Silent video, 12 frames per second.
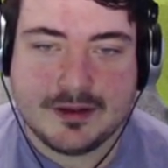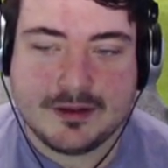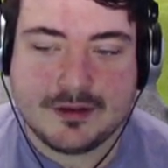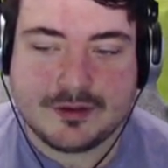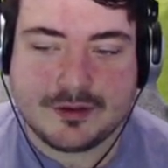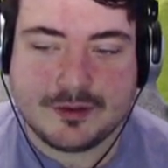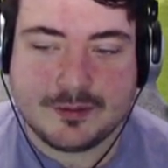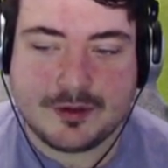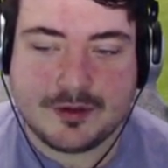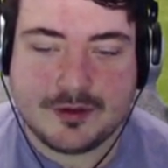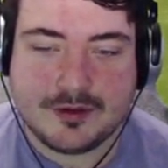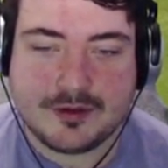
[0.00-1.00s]
So
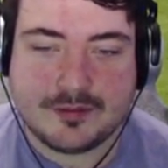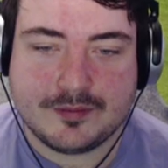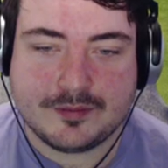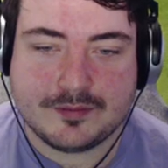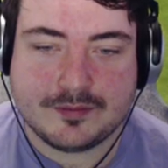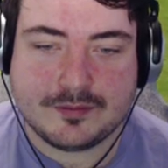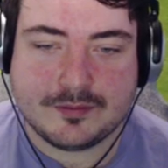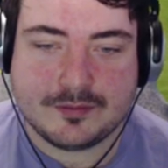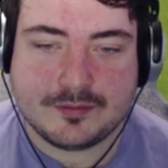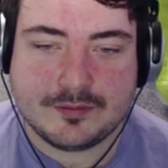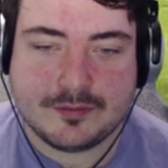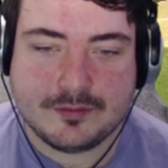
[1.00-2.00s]
Broad
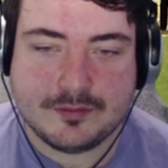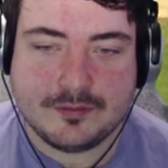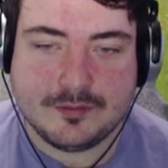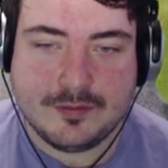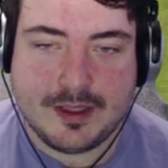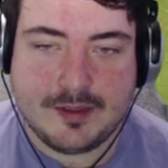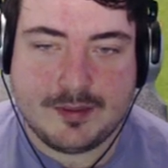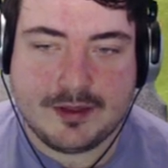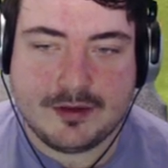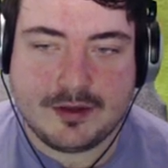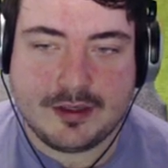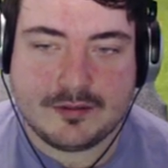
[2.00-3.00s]
maybe
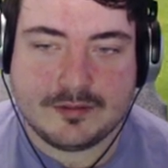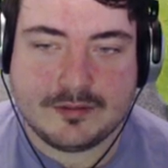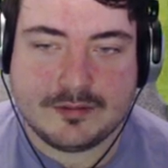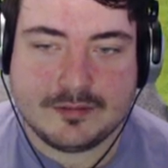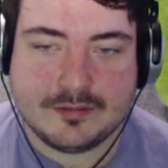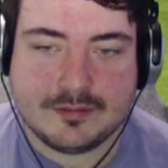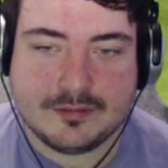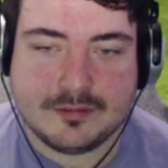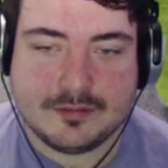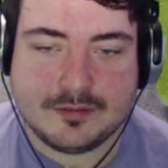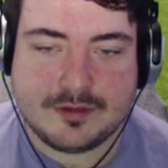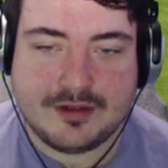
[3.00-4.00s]
looking
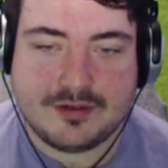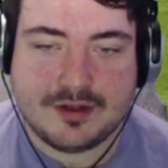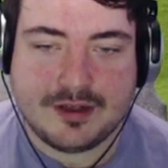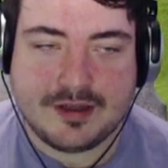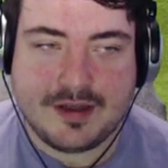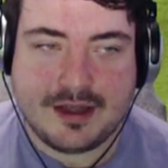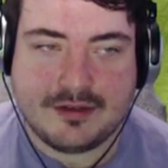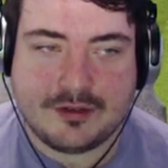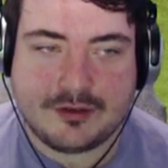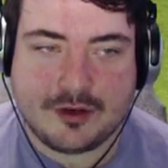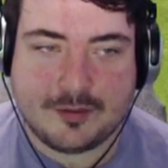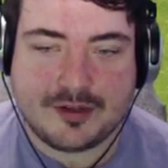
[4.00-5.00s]
decent, and that's a
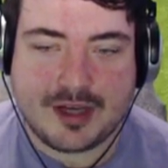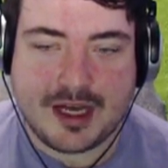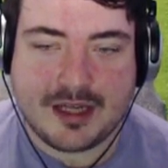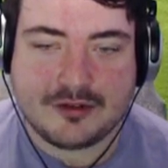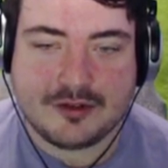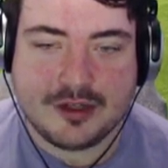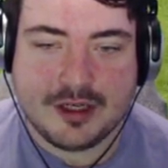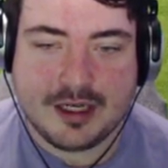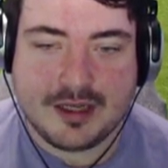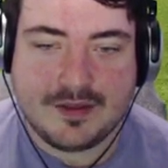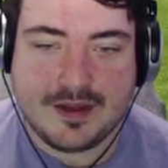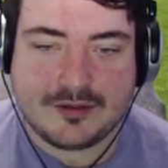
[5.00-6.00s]
dropped catch.
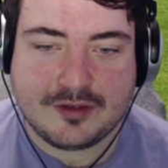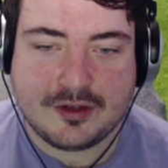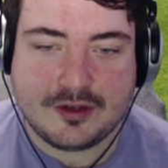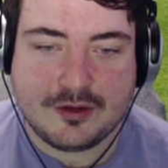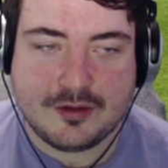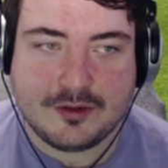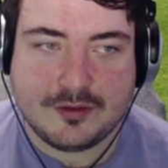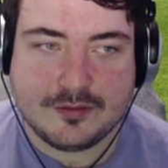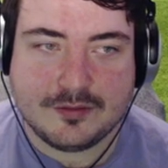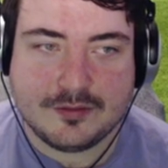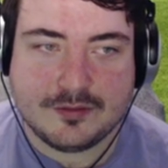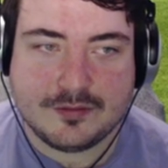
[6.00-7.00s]
And that's going to go
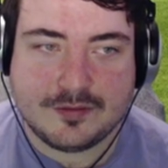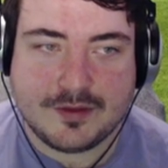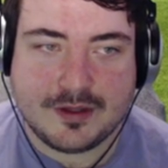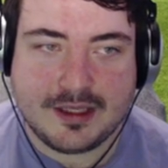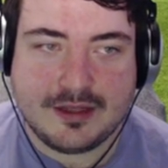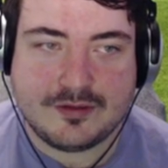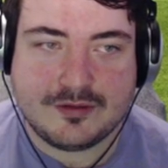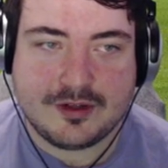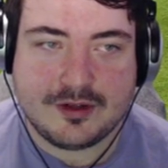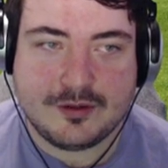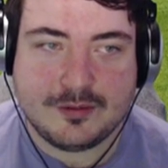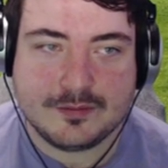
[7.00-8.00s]
for at least
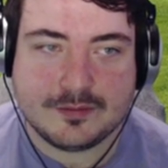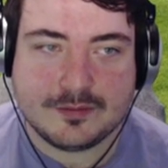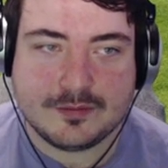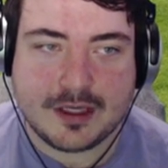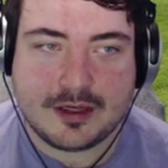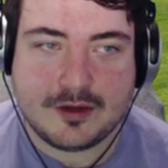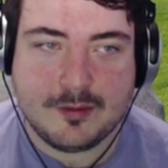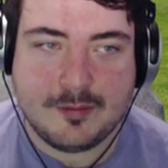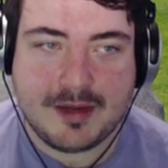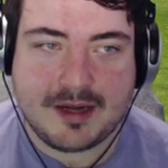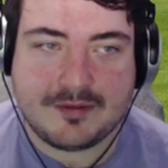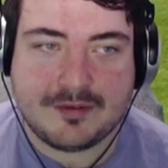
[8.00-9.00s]
two. They're coming
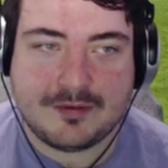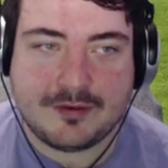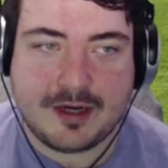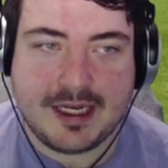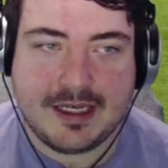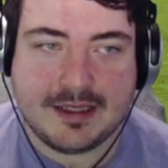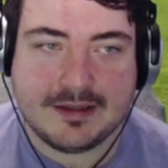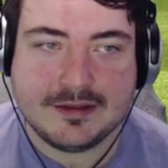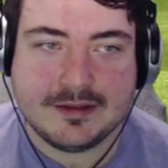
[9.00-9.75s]
back for three.